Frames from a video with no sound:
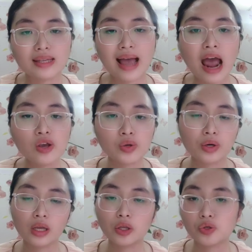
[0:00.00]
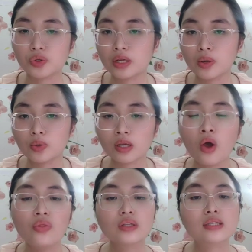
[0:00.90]
They actually introduced
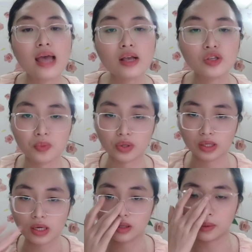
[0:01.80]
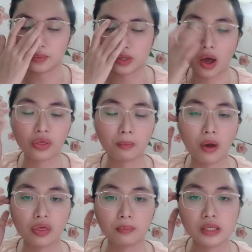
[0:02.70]
the decimal system to other
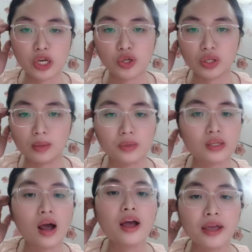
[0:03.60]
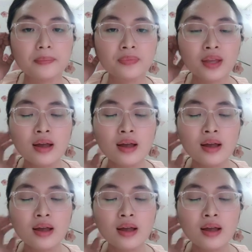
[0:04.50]
mathematicians of the time.